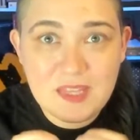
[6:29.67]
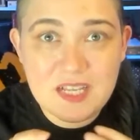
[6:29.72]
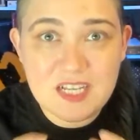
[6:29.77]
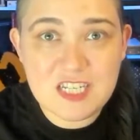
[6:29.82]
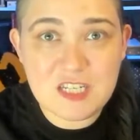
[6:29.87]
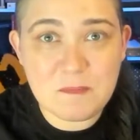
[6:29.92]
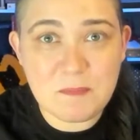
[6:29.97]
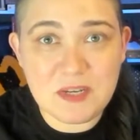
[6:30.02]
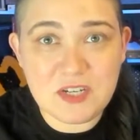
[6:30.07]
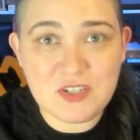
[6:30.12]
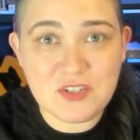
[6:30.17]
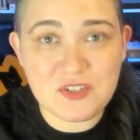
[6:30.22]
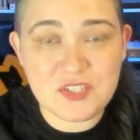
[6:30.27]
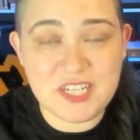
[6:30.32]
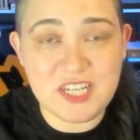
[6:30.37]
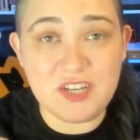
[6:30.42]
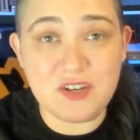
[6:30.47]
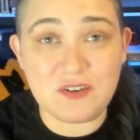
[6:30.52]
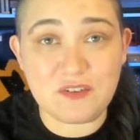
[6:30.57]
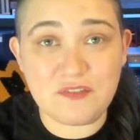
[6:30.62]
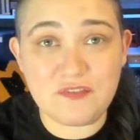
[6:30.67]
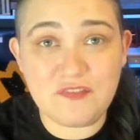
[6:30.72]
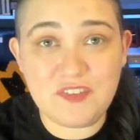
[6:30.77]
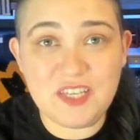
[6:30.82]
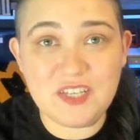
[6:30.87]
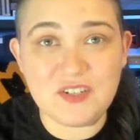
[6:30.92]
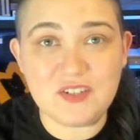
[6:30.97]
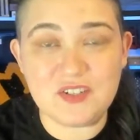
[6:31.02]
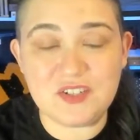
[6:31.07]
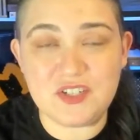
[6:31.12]
specialty, your
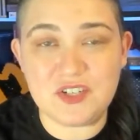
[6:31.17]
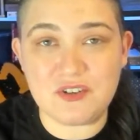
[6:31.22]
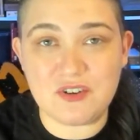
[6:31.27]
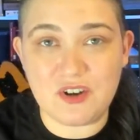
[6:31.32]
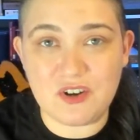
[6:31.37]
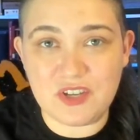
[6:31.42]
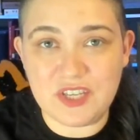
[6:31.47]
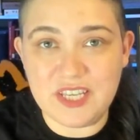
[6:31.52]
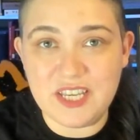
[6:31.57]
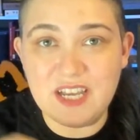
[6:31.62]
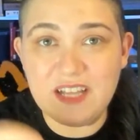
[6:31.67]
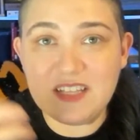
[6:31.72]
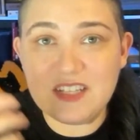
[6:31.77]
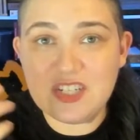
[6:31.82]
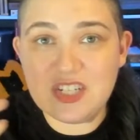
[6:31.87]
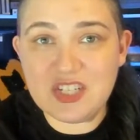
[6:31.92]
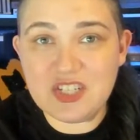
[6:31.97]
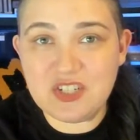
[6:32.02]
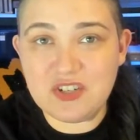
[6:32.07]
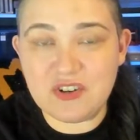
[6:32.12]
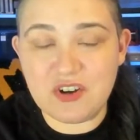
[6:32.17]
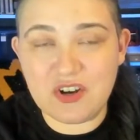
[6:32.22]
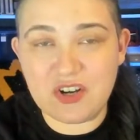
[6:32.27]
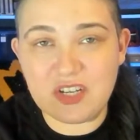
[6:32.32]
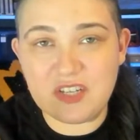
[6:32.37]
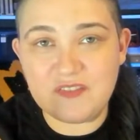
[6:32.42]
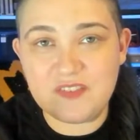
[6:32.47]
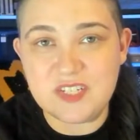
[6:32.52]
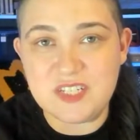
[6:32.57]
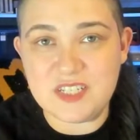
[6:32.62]
fields, your archaeologists, your
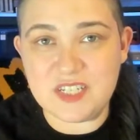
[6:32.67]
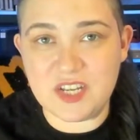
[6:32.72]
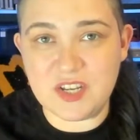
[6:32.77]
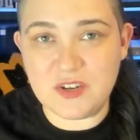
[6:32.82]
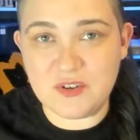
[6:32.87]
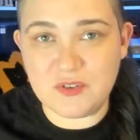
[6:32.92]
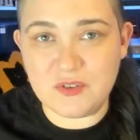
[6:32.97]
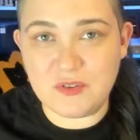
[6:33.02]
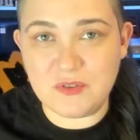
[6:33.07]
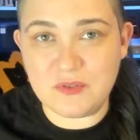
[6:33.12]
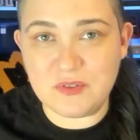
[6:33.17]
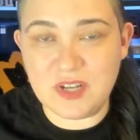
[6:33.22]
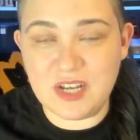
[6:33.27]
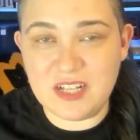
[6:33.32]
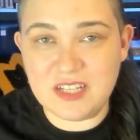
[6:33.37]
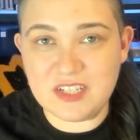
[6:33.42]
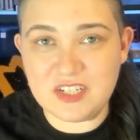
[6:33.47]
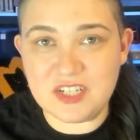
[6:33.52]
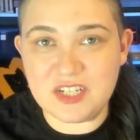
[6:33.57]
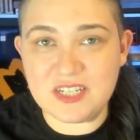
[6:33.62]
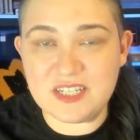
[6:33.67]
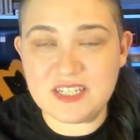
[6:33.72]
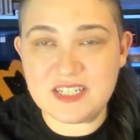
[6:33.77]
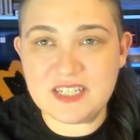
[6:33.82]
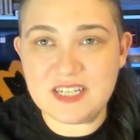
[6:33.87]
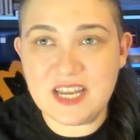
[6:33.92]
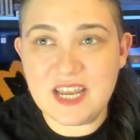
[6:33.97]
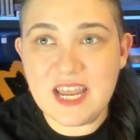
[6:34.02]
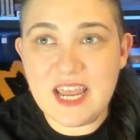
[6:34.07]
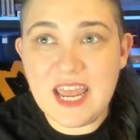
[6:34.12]
archivists, and your ludologists,